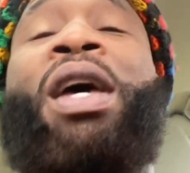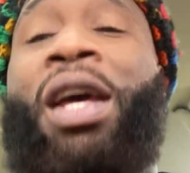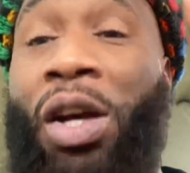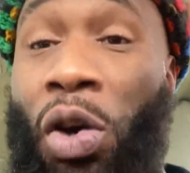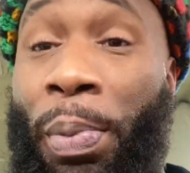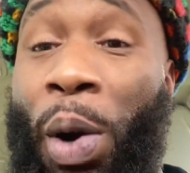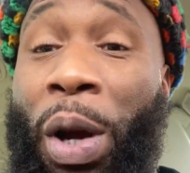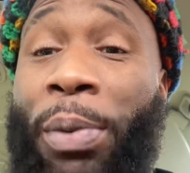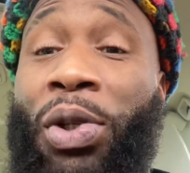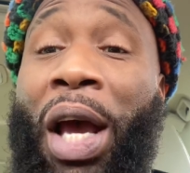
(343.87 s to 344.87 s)
And go to my
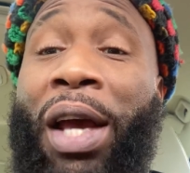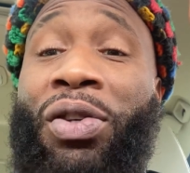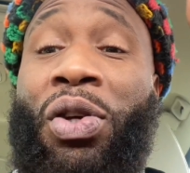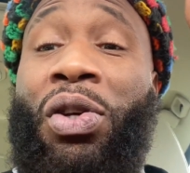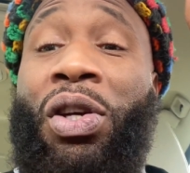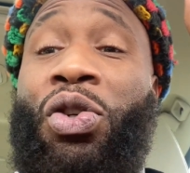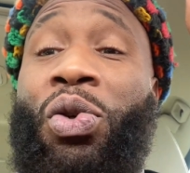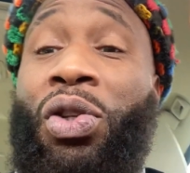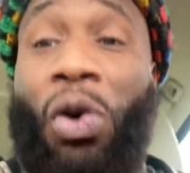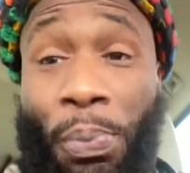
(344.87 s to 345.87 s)
website so you can get you
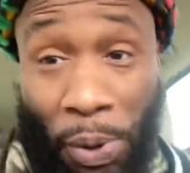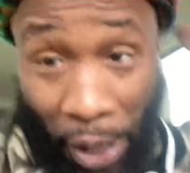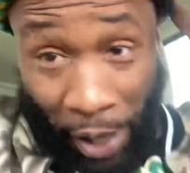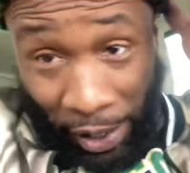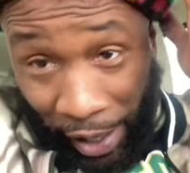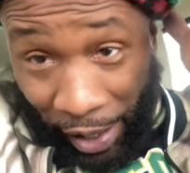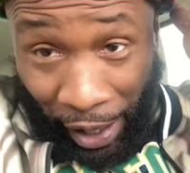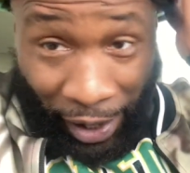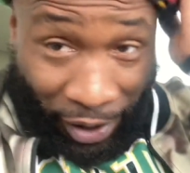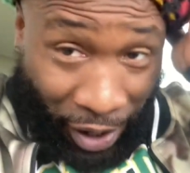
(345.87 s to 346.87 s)
a dope PA knit
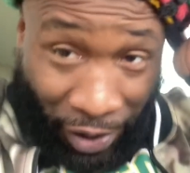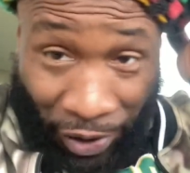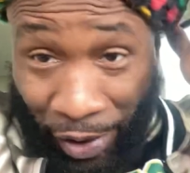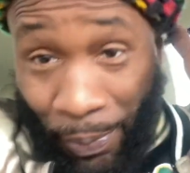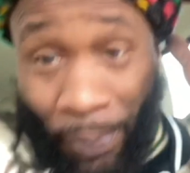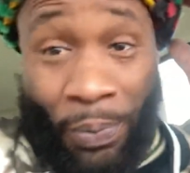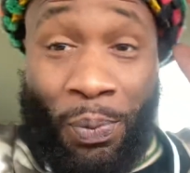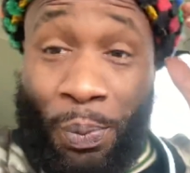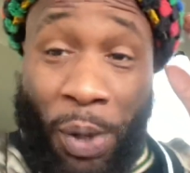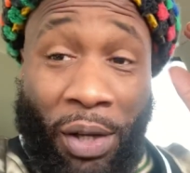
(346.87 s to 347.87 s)
like this.
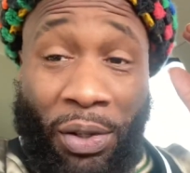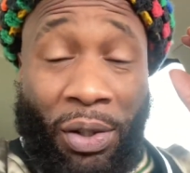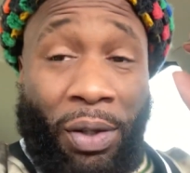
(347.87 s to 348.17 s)
Peace.